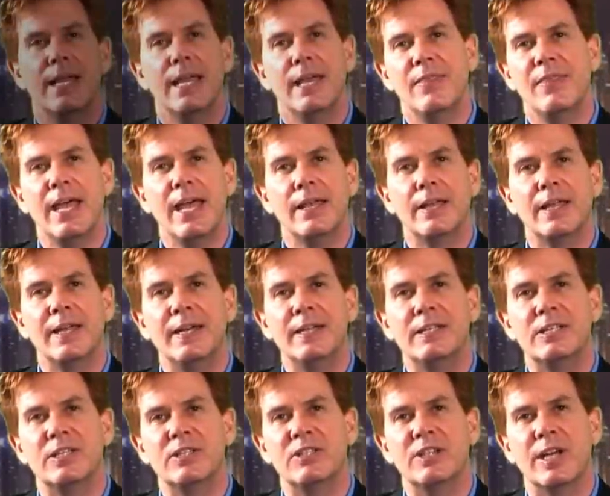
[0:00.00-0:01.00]
And that,
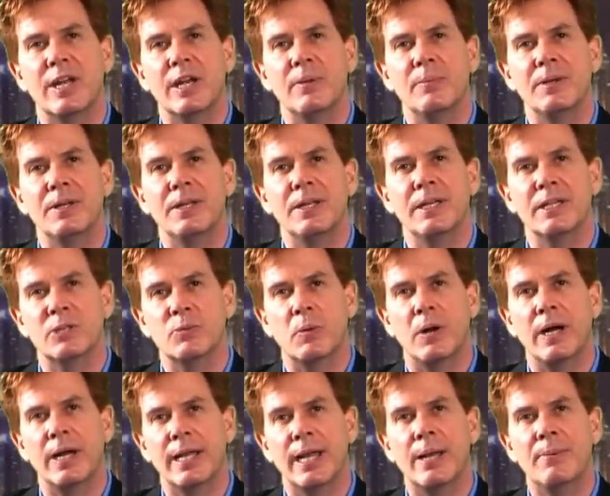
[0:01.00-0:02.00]
ladies and gentlemen, is
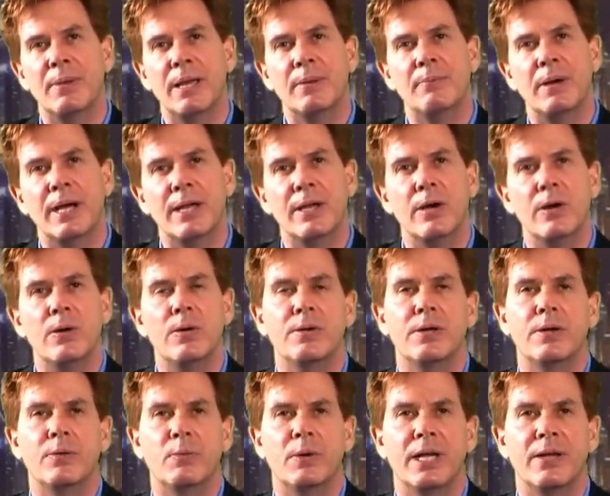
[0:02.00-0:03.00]
why I made my own
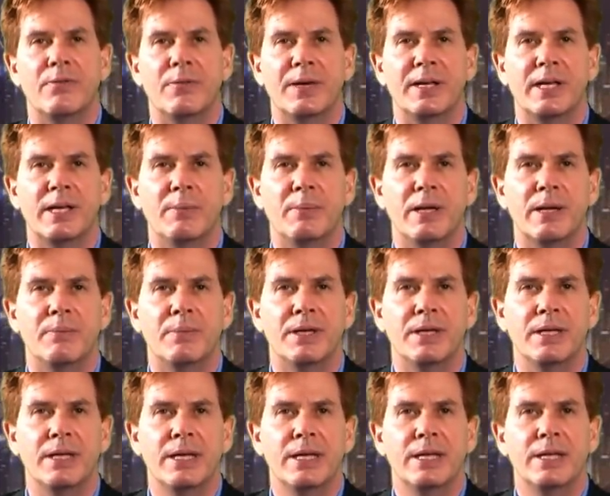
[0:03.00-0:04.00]
unwavering
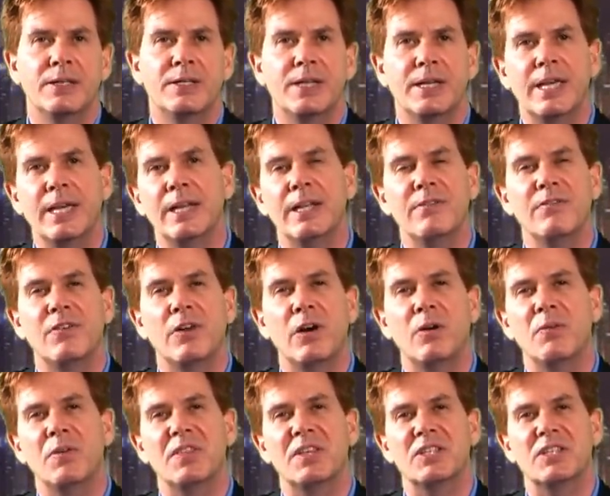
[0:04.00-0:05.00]
commitment to get
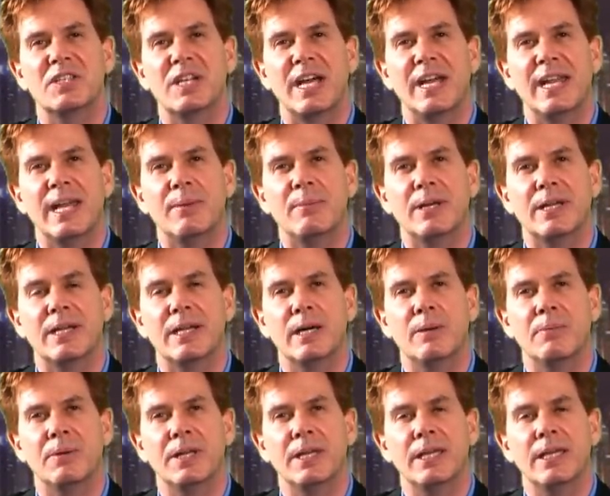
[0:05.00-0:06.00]
involved with this dynamic
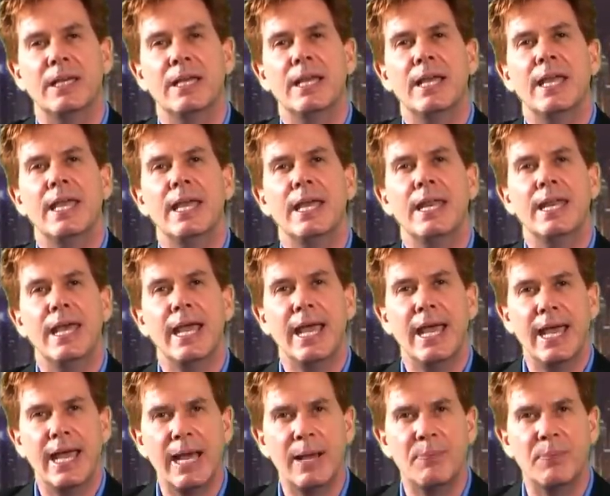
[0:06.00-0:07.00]
company and
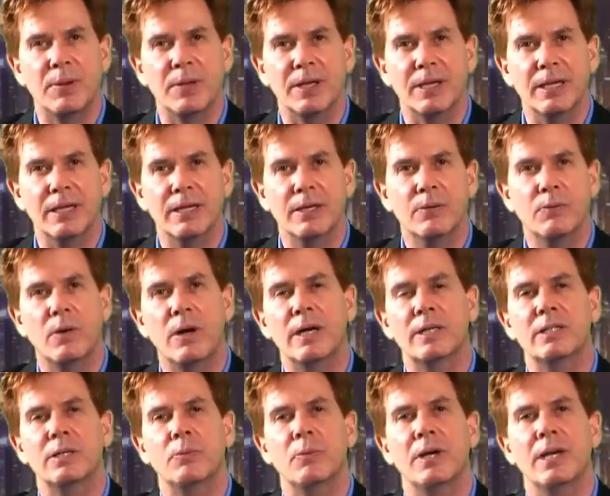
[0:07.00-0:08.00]
happily
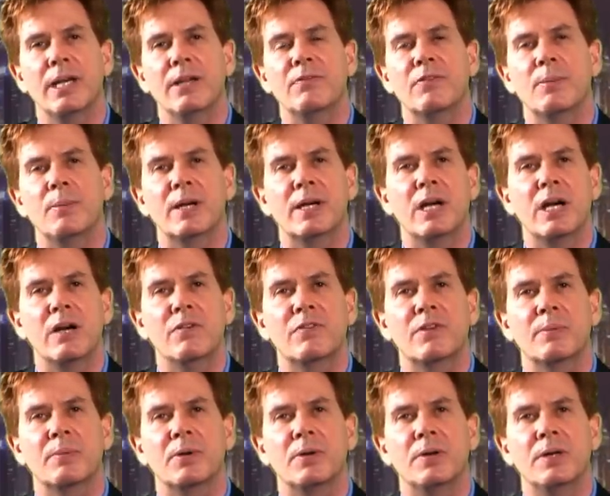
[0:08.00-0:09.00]
walked away from a
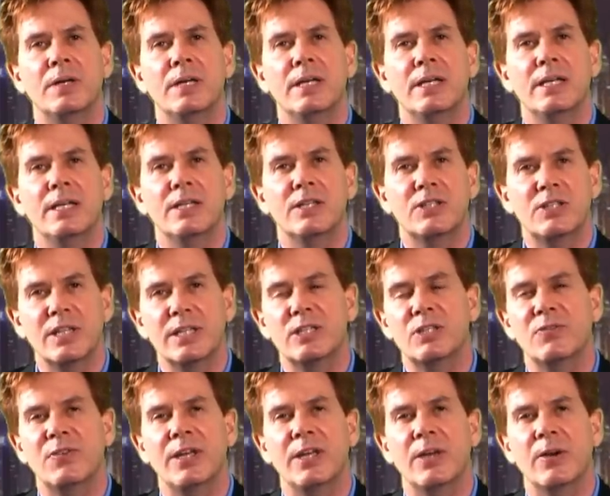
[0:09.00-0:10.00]
comfortable
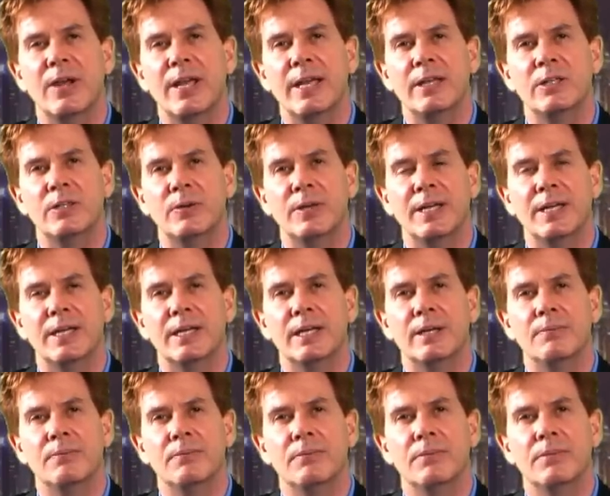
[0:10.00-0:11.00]
six-figure annual
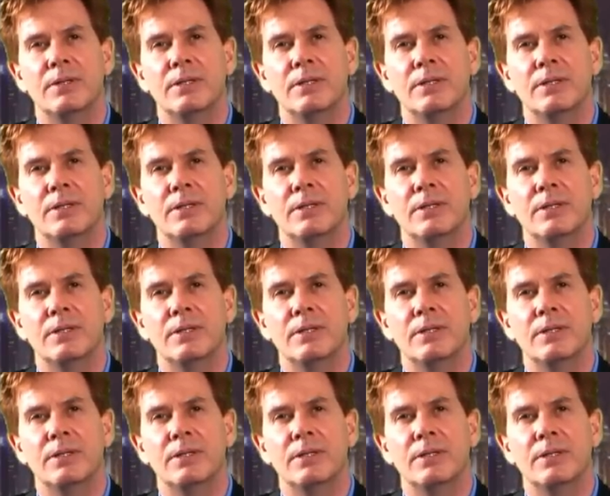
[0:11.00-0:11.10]
income.